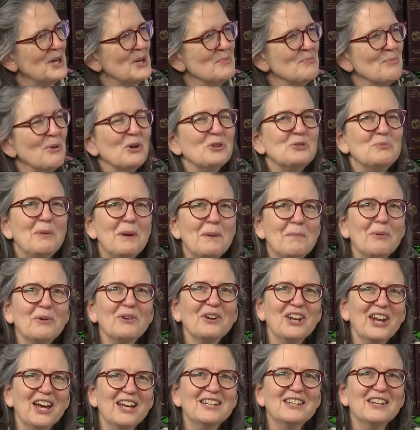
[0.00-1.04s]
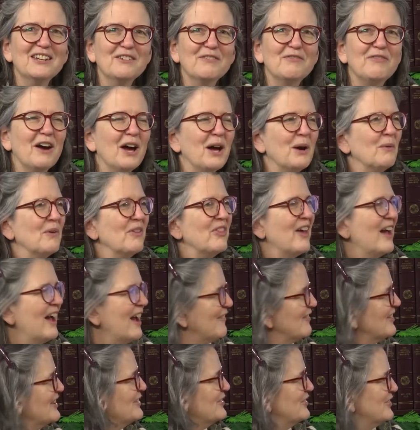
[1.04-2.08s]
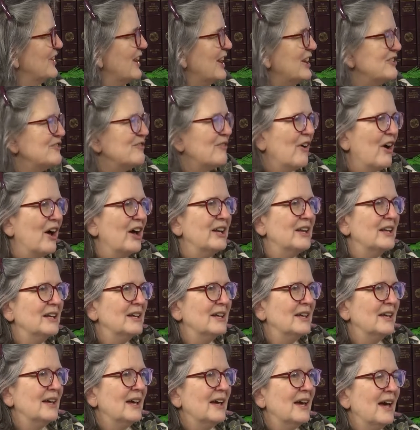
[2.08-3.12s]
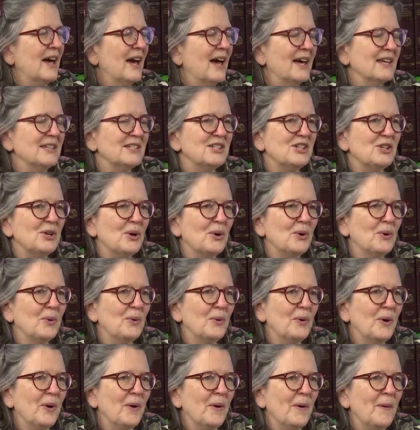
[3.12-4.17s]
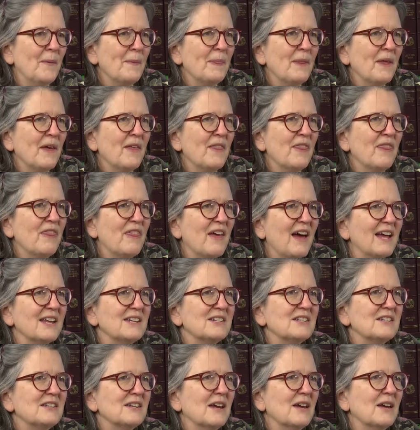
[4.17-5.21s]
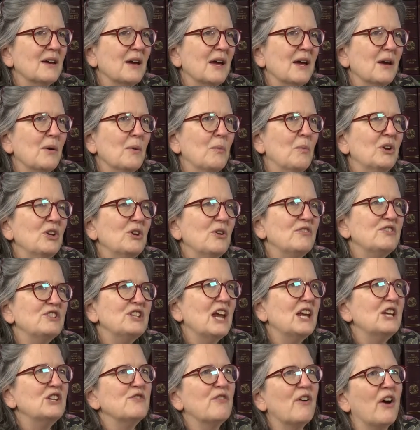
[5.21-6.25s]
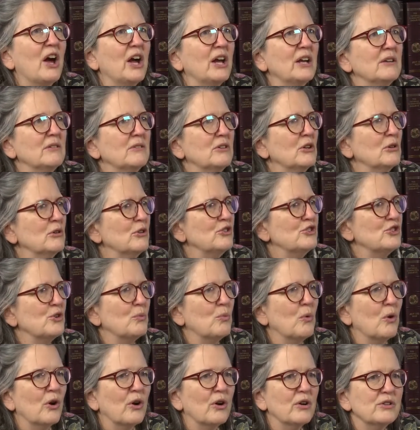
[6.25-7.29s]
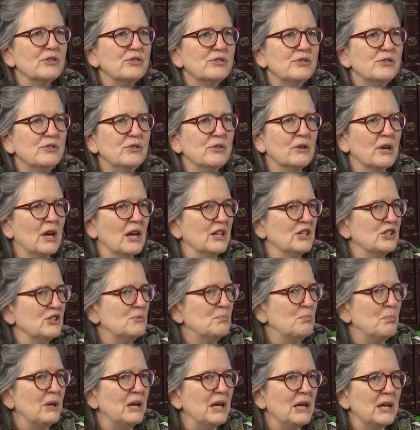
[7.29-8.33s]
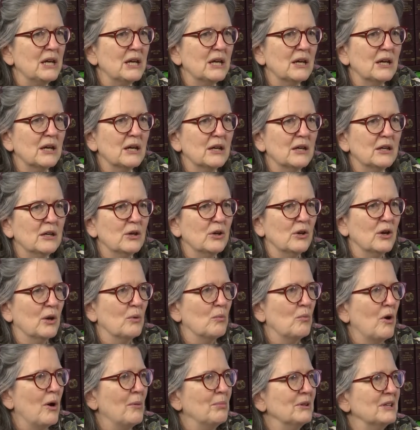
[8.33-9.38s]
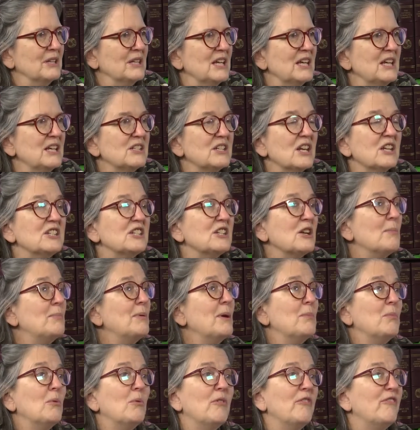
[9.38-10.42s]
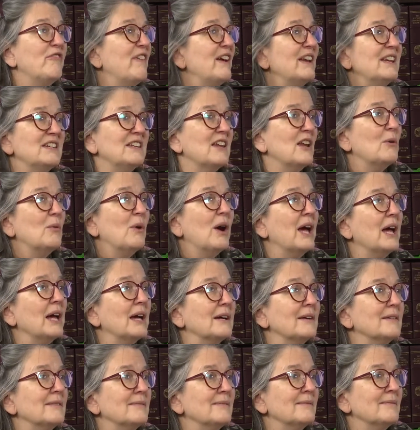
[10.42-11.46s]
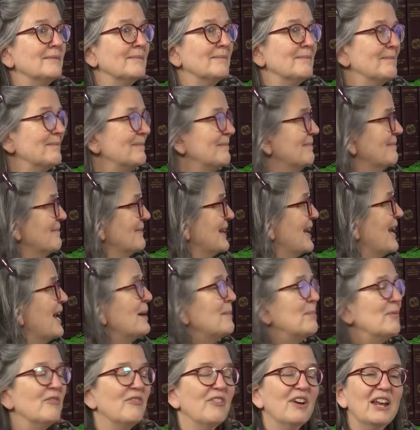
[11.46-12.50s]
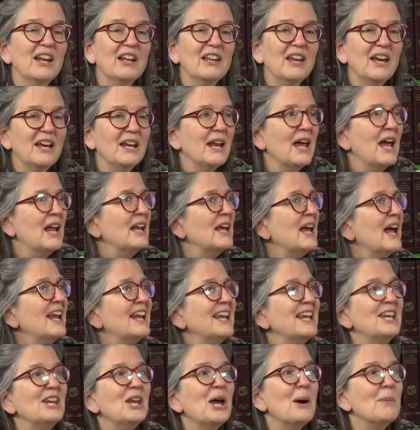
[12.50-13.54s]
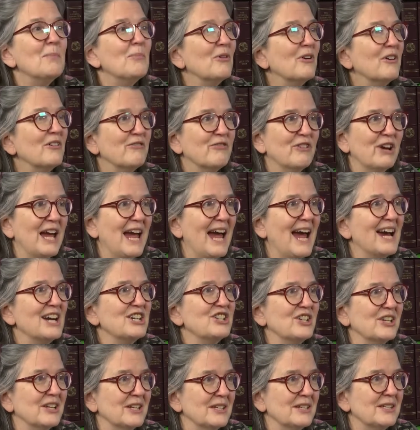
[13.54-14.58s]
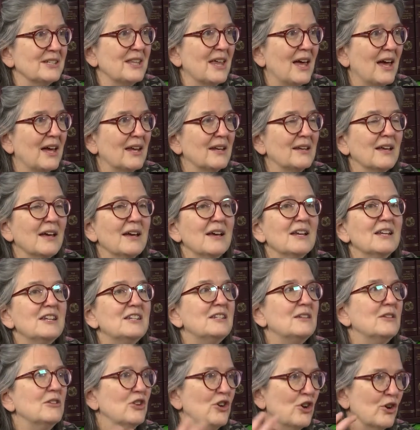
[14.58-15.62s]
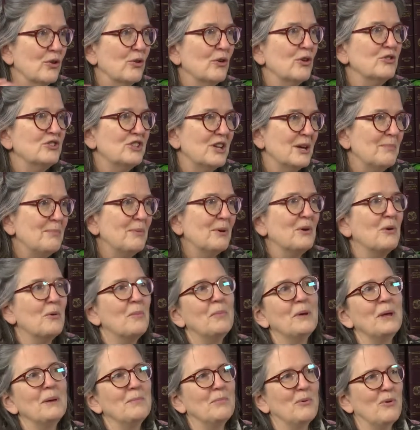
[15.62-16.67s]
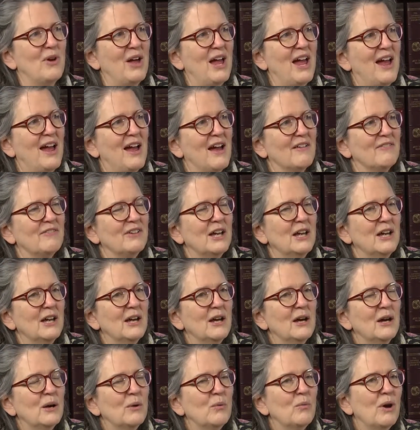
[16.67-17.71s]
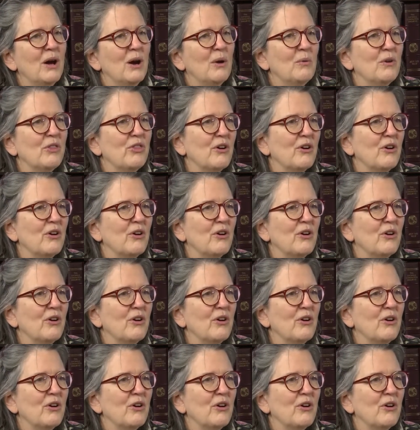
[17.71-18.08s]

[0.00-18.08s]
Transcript: Most people can identify with having stage fright. And so that's, when you have stage fright, you lose your words, you can't speak, you get wobbly knees, and some people will faint dead away. Hyperventilate, and any number of reactions that neurotypical people have. Well, with